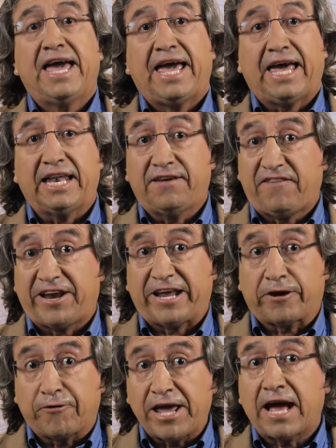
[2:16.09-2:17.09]

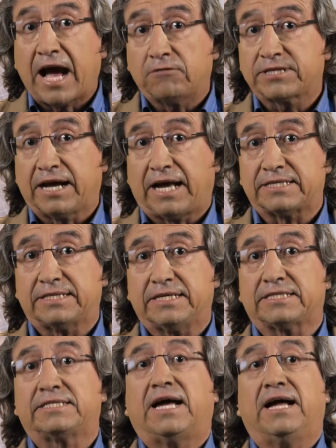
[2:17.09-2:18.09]
elevated greenhouse
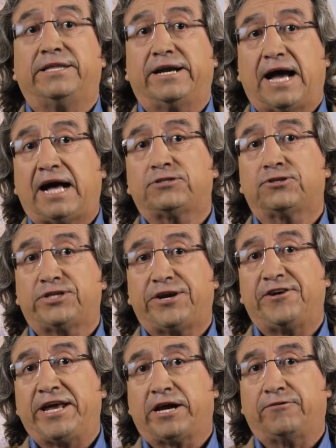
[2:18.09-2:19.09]
gases and their
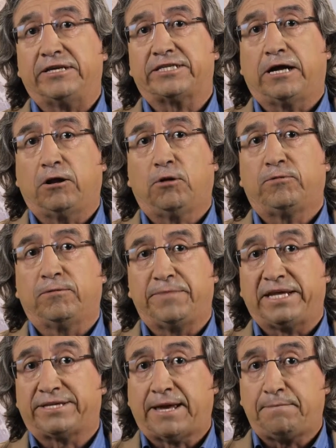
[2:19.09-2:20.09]
associated increase in global
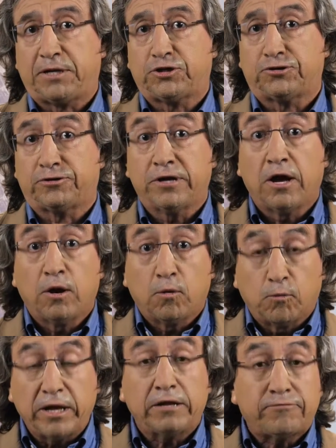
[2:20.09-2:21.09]
mean temperature
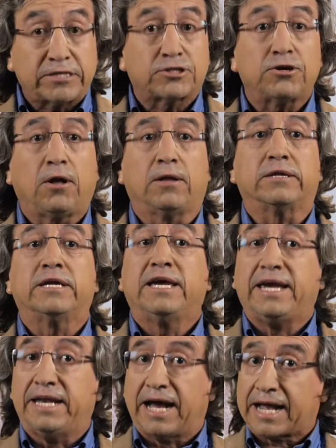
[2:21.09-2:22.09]
will result
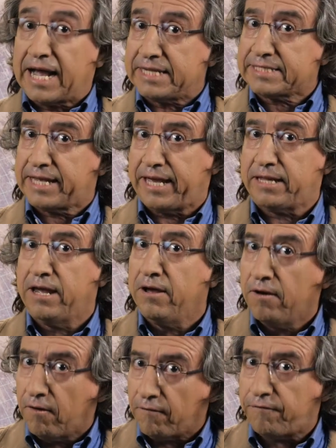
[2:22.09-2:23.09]
in a cascade
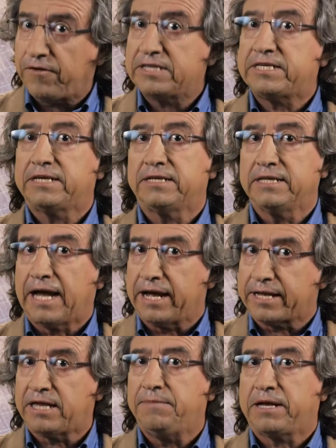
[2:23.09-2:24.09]
of physical
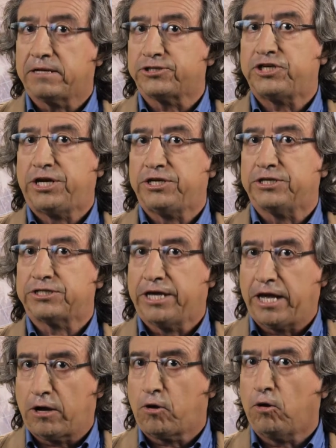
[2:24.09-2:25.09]
and chemical changes
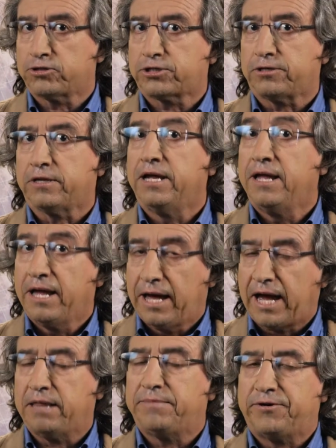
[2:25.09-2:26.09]
in coastal
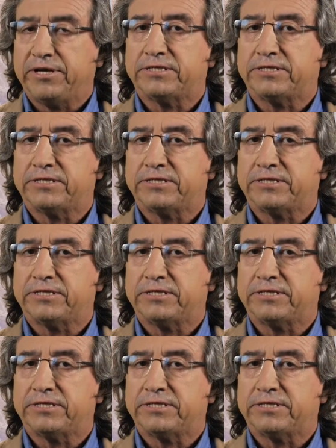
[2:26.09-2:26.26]
and marine